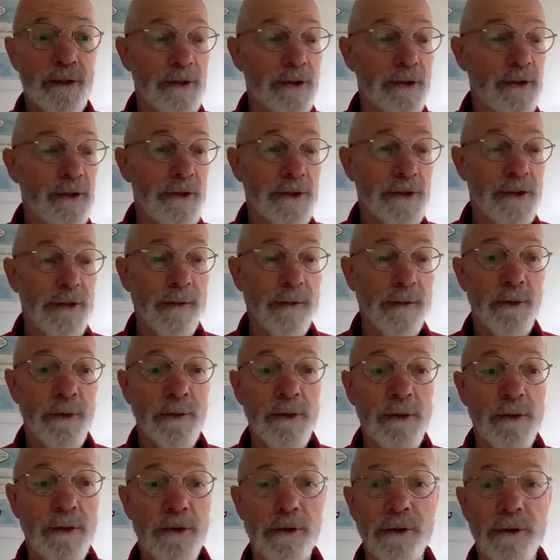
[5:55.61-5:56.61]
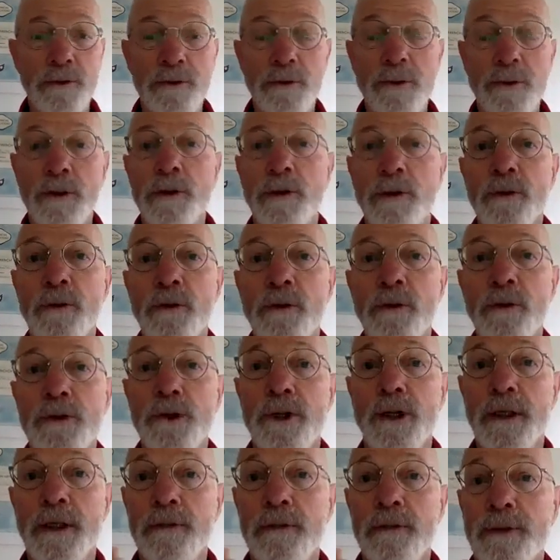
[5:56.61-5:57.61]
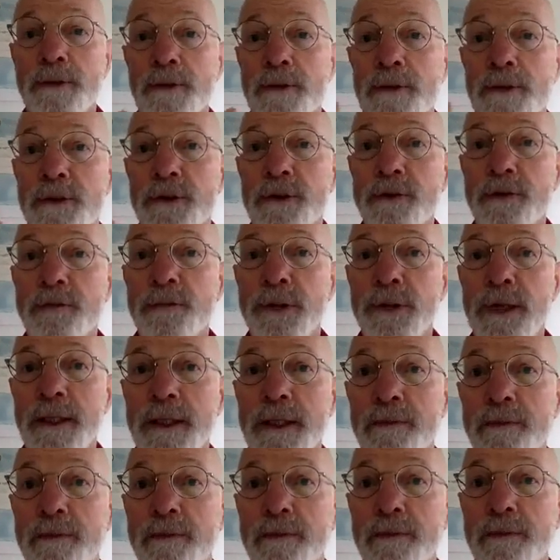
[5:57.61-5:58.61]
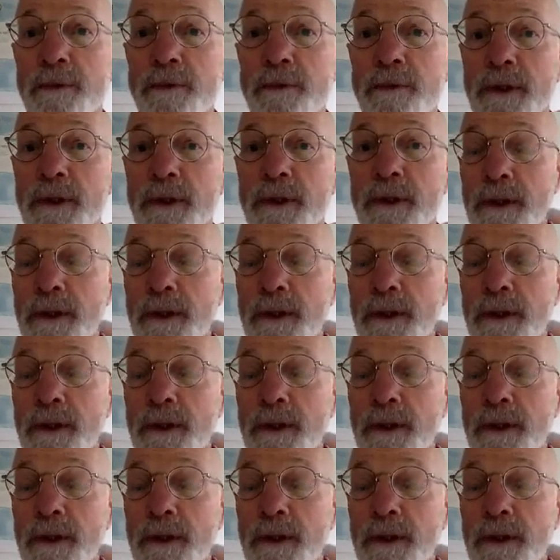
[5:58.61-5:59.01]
This is something we do all the time. There's a shift back and forth.